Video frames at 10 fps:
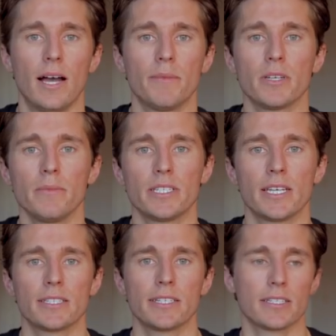I'm gonna be
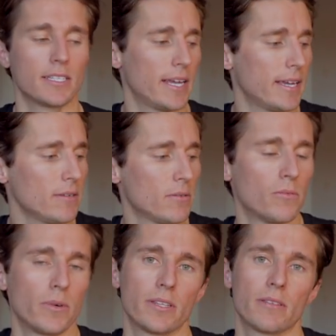testing it today
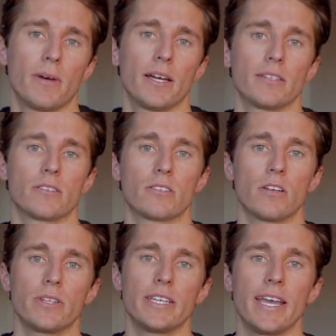with my
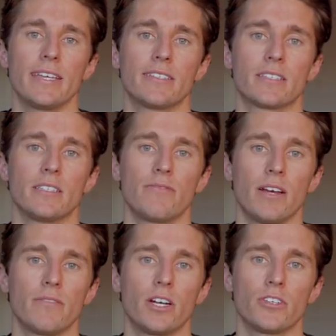Sony
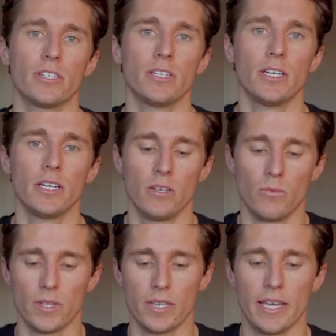a6500
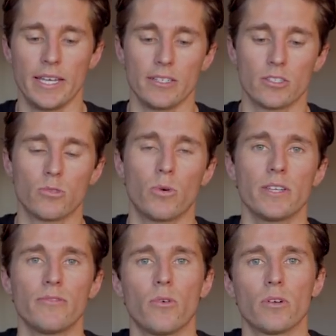with a
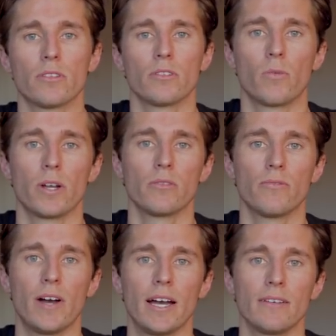24 through
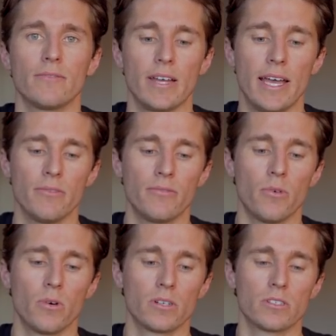105
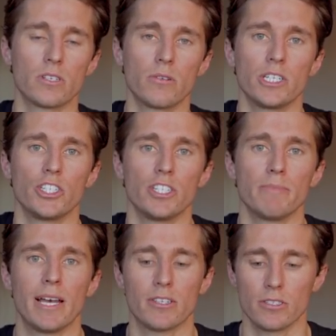f4 Sony G
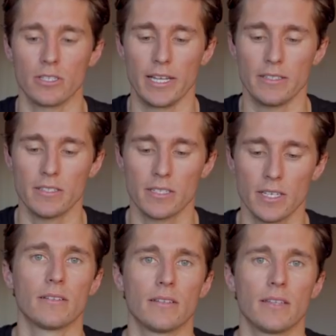Master lens.
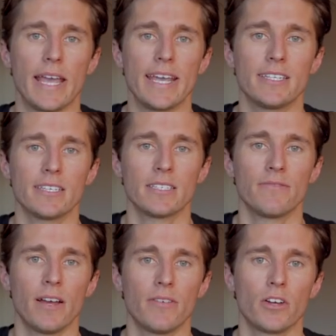The
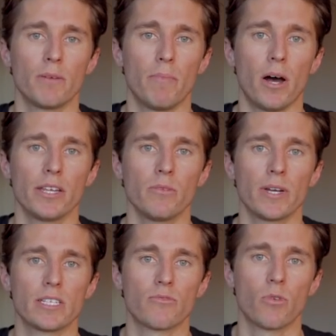a6500 body
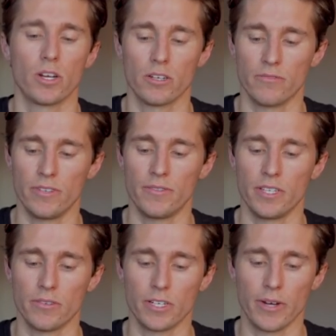weighs
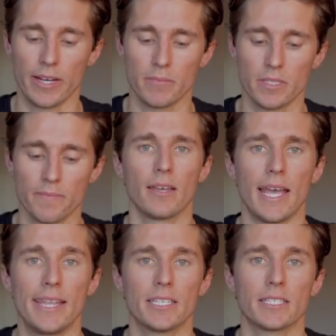453 grams
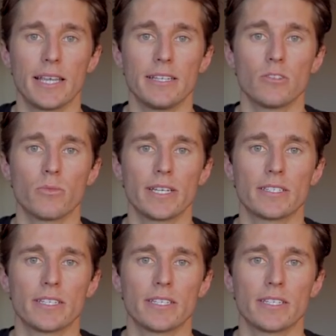and this lens weighs